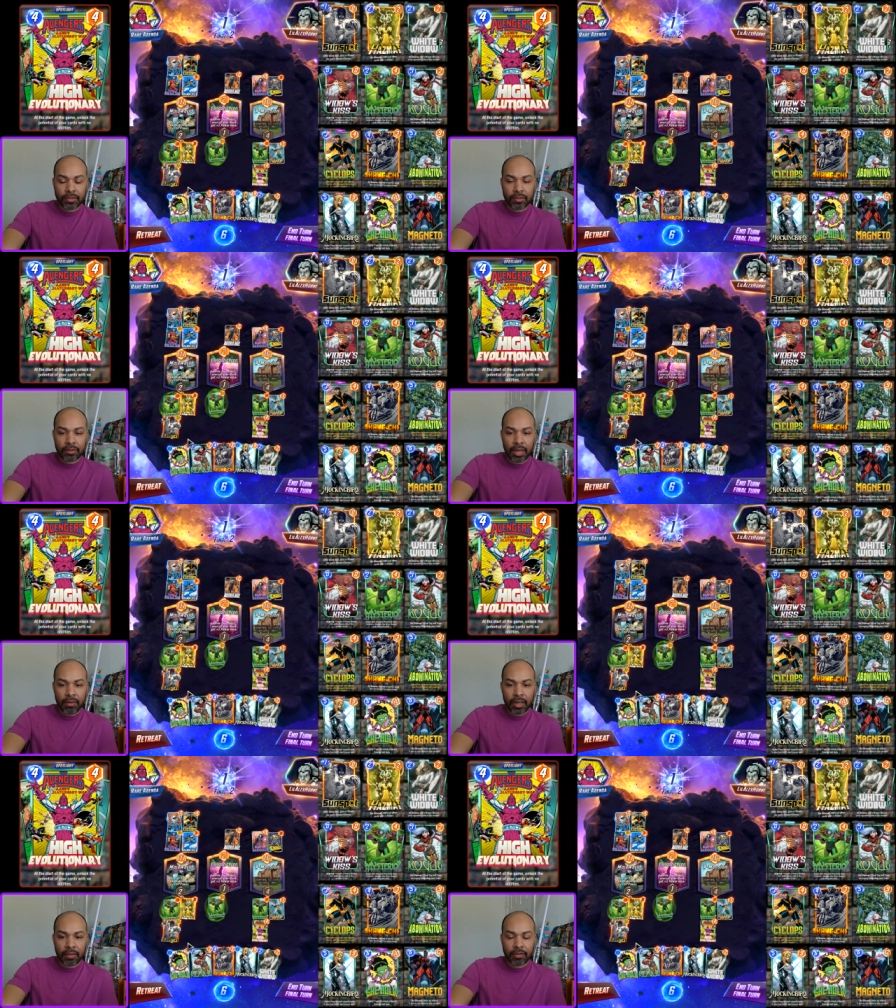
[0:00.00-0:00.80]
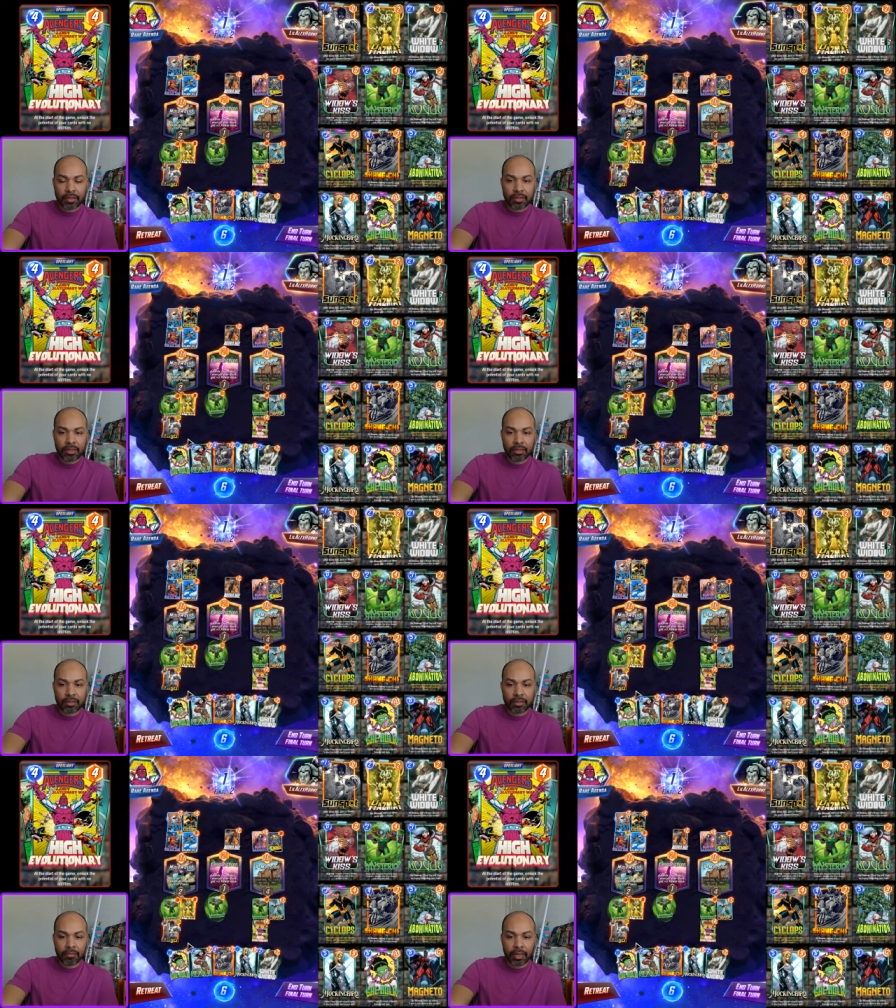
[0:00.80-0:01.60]
So now I have
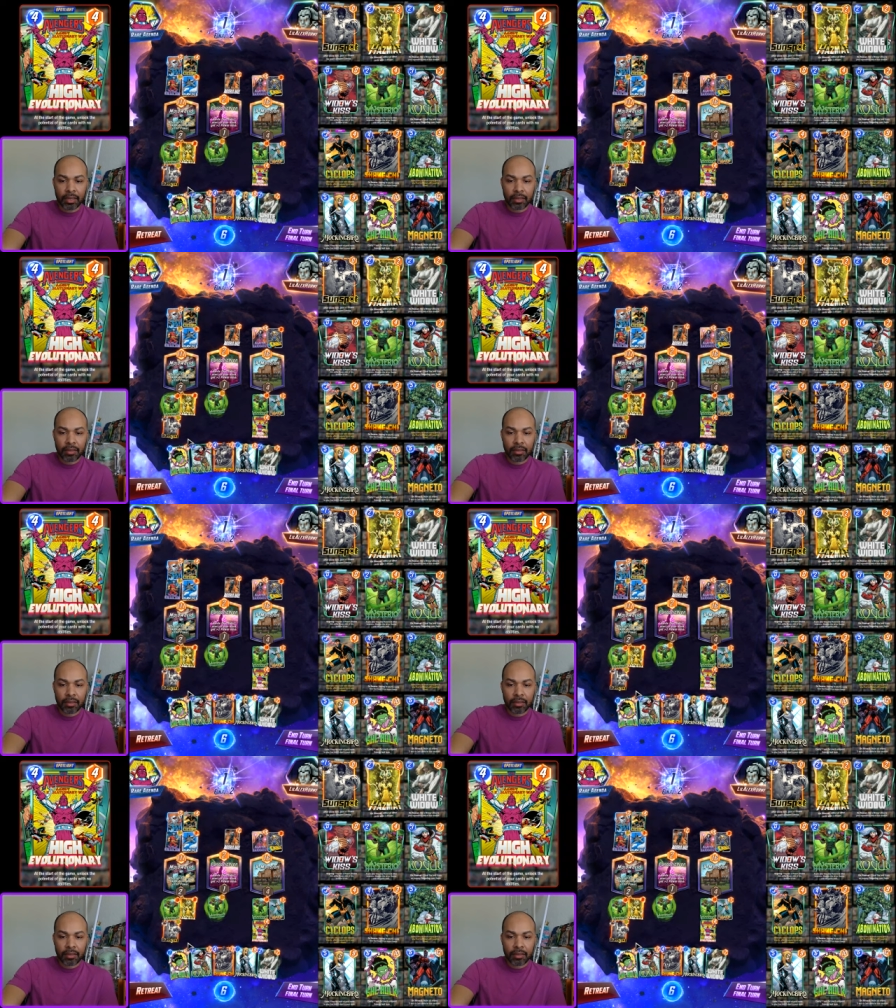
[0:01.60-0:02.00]
decisions to make.